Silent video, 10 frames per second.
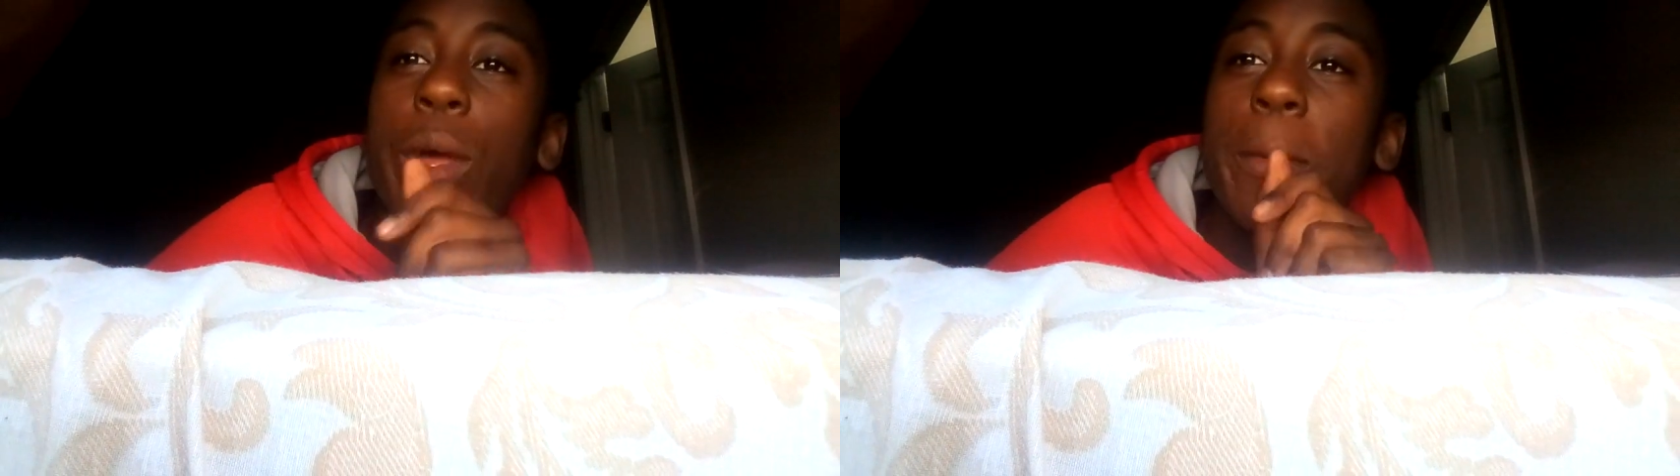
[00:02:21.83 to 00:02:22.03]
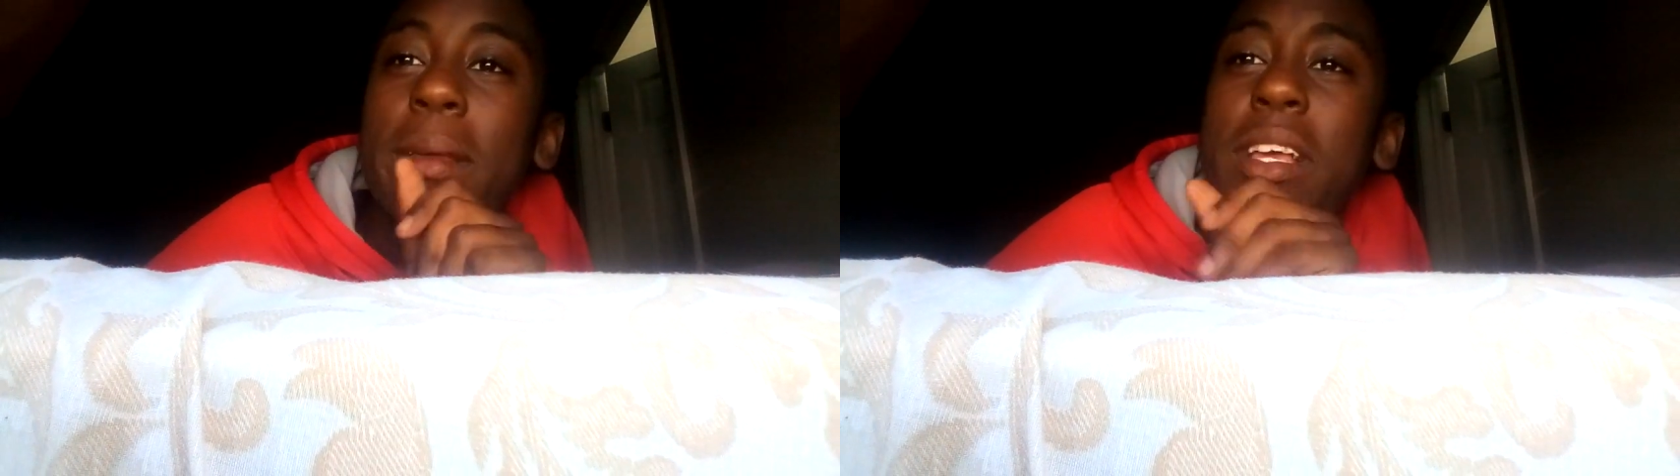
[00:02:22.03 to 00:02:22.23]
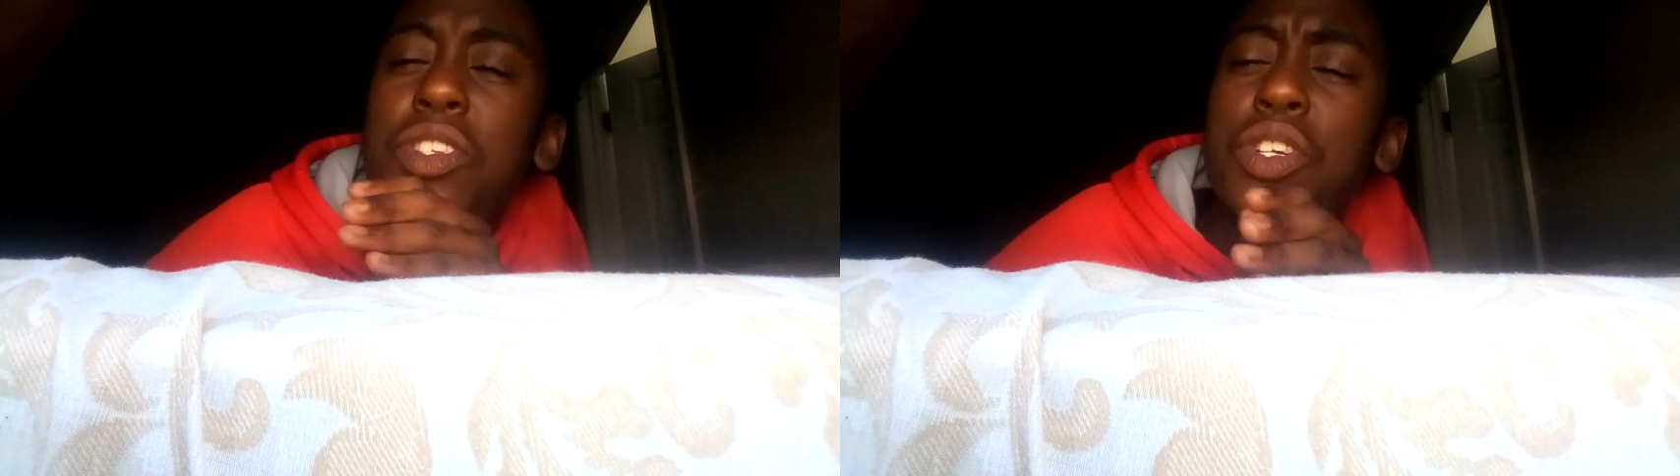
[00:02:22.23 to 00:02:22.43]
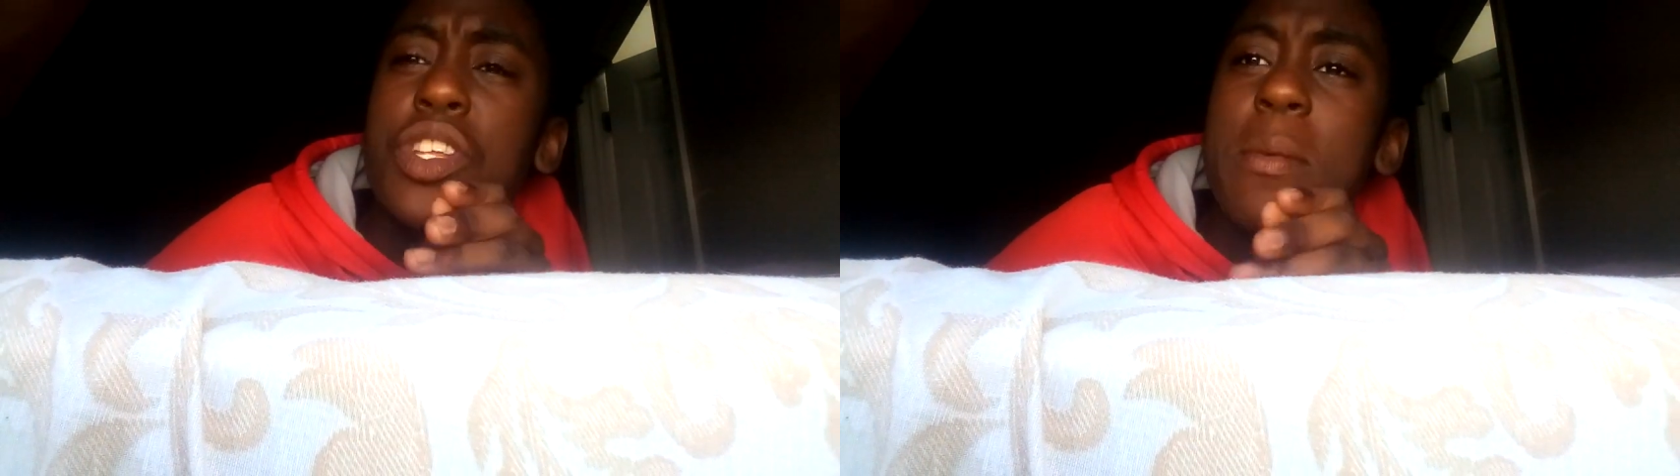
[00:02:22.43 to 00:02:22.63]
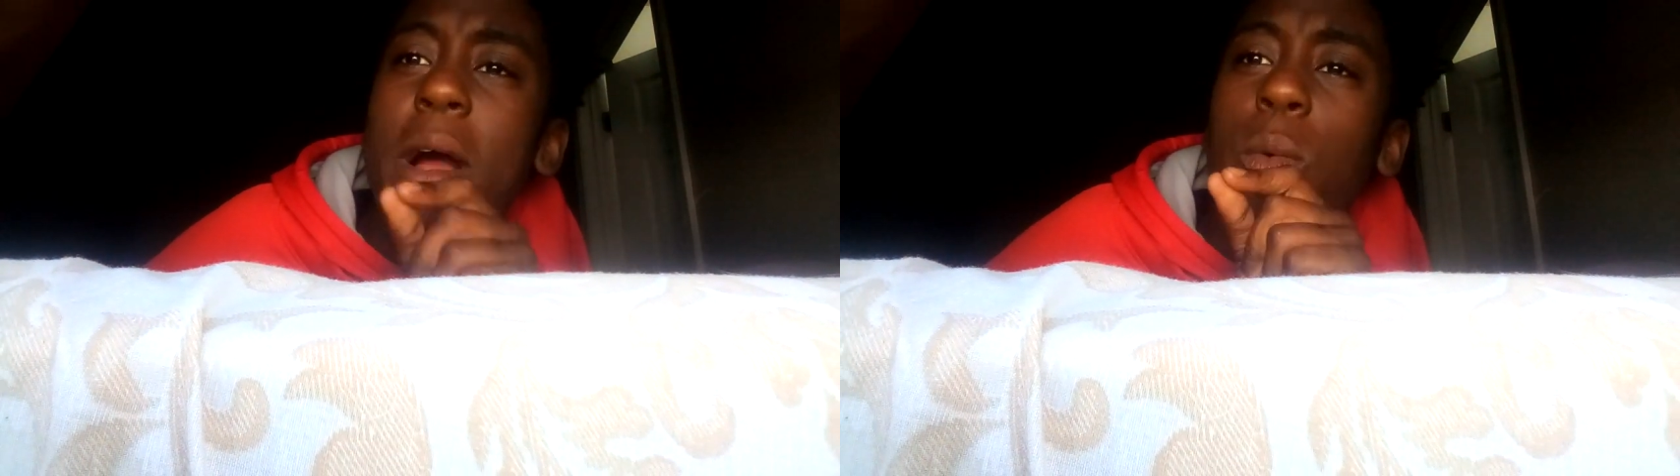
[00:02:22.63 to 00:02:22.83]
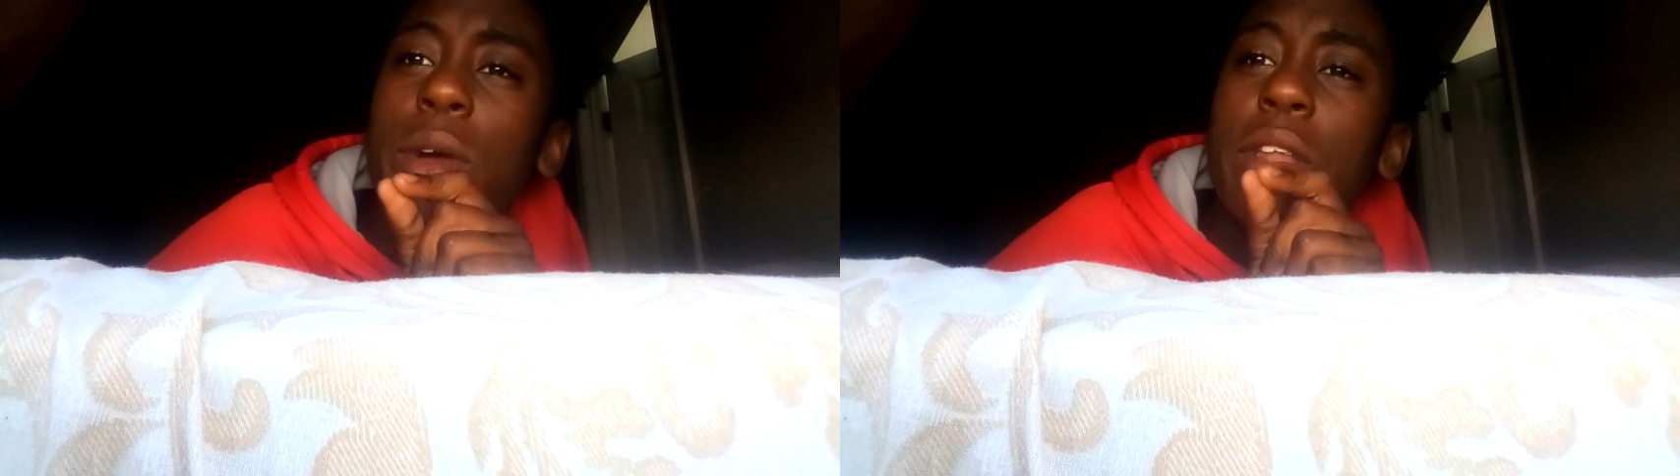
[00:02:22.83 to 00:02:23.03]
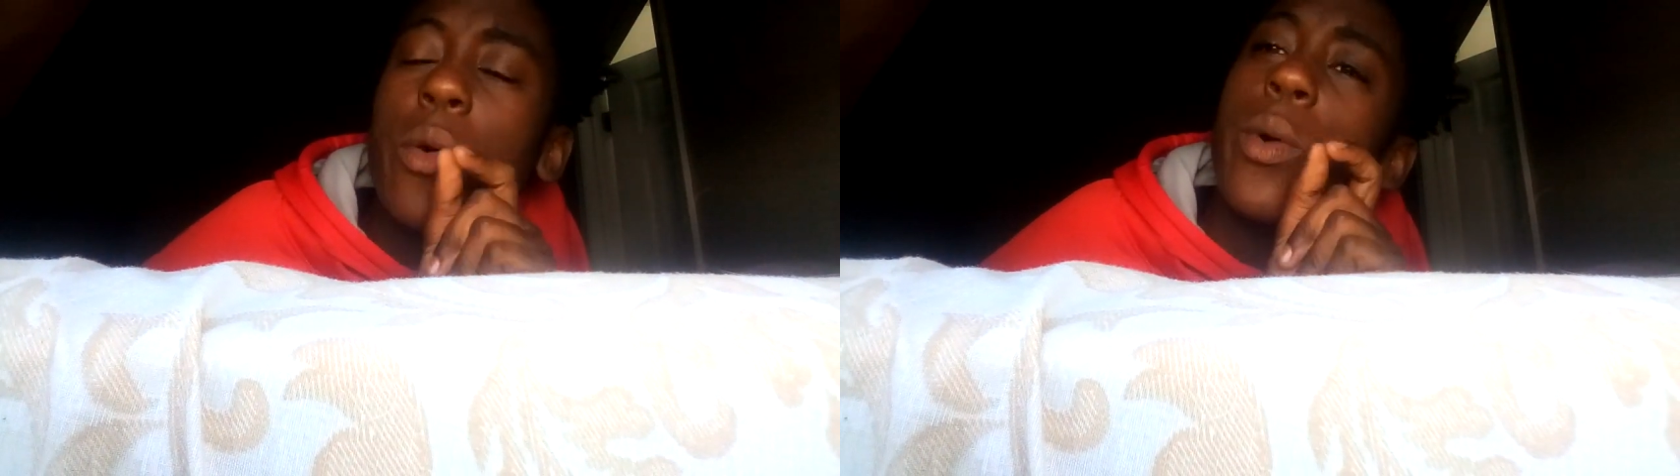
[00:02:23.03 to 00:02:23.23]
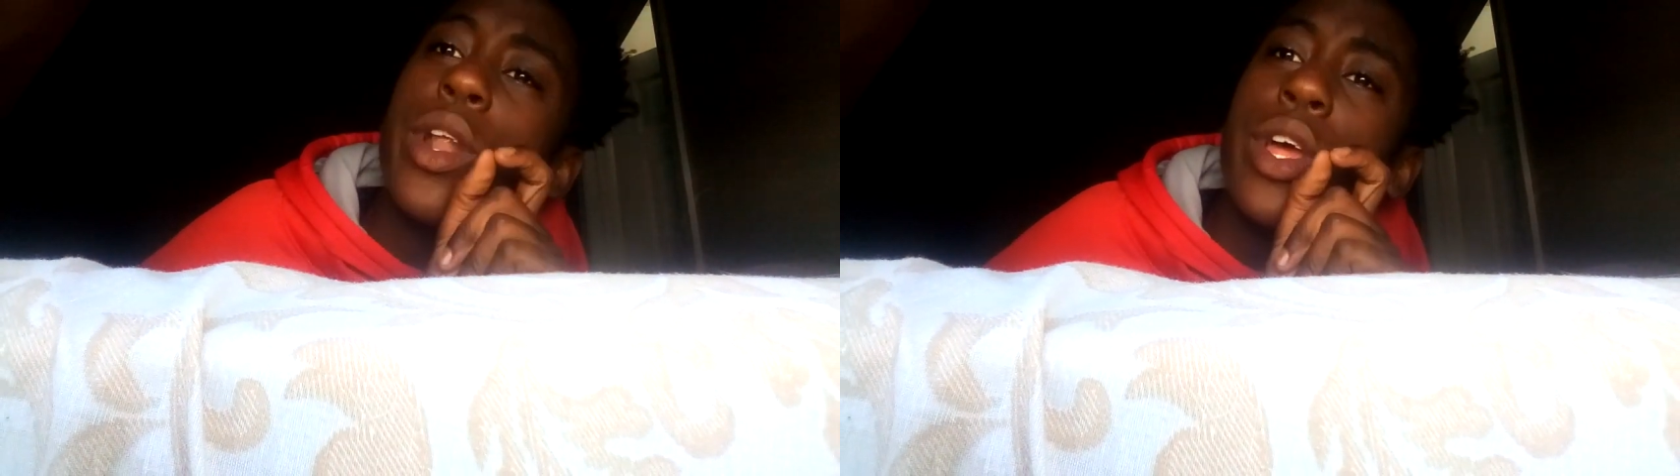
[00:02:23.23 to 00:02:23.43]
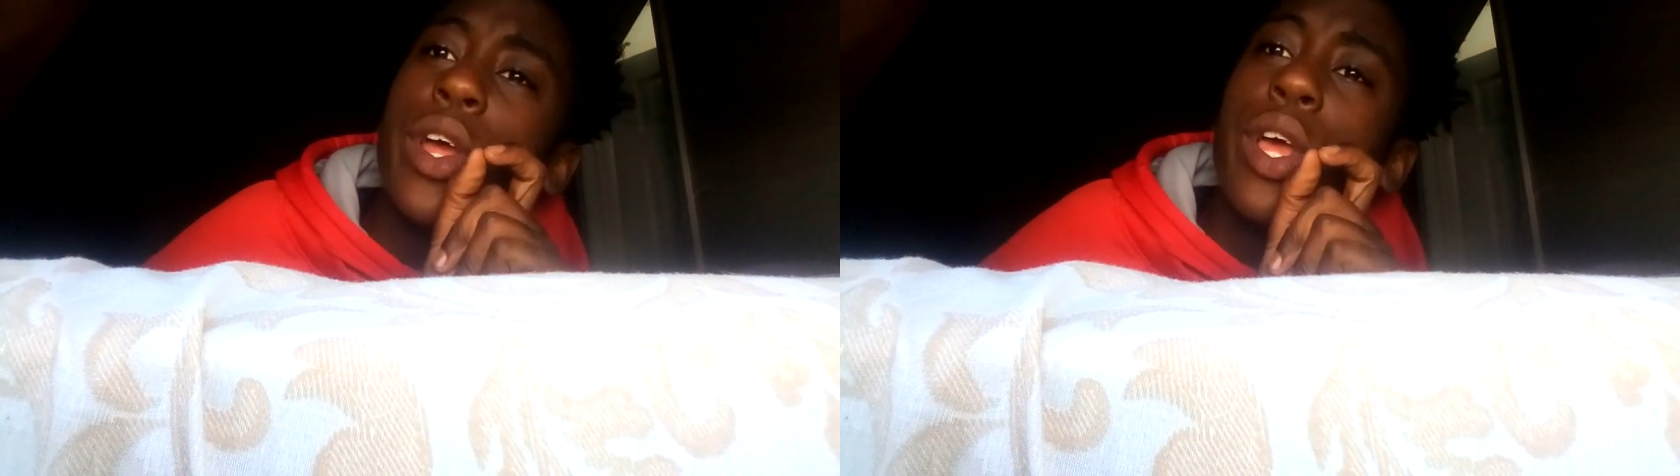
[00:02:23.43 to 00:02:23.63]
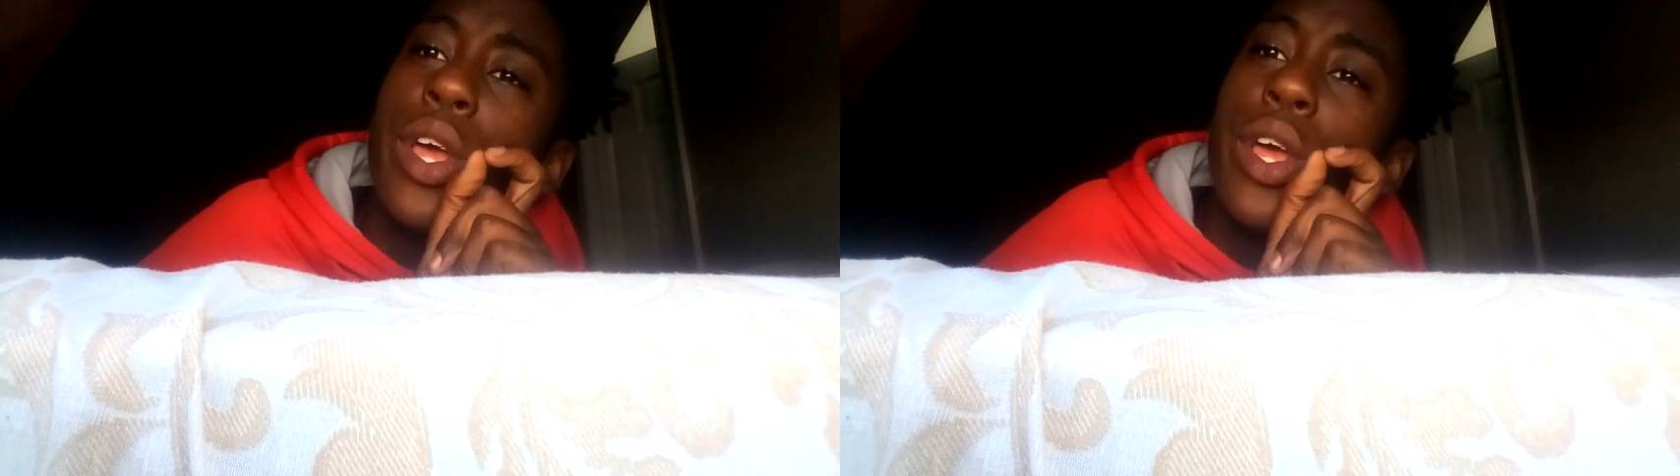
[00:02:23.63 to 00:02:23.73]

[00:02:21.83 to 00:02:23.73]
wind because you're near my window where the